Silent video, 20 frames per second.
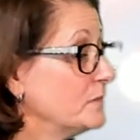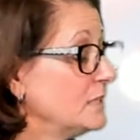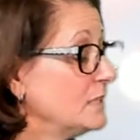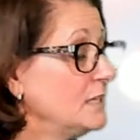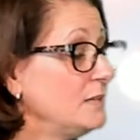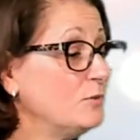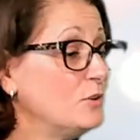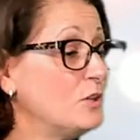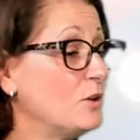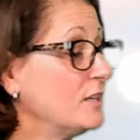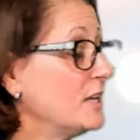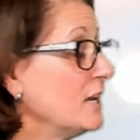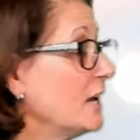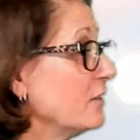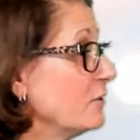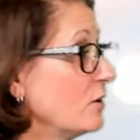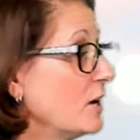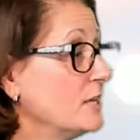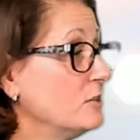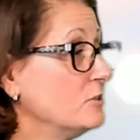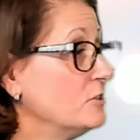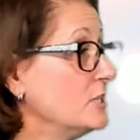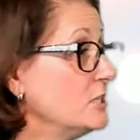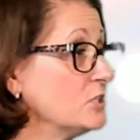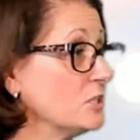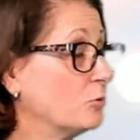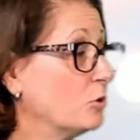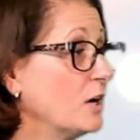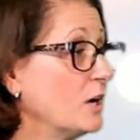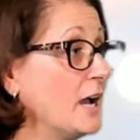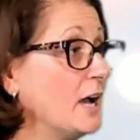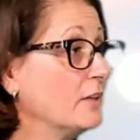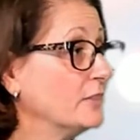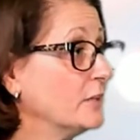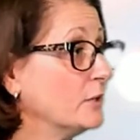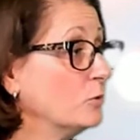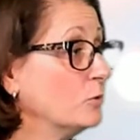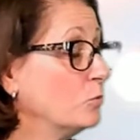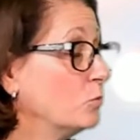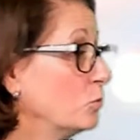even though the other IUDs that were out
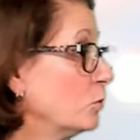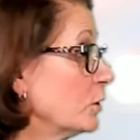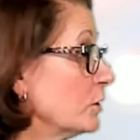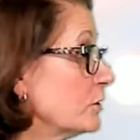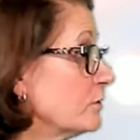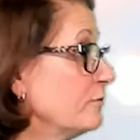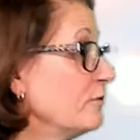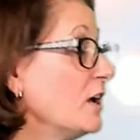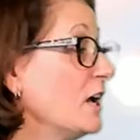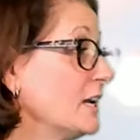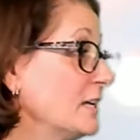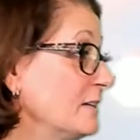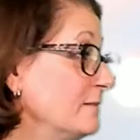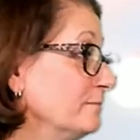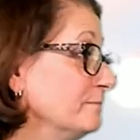there worked fine.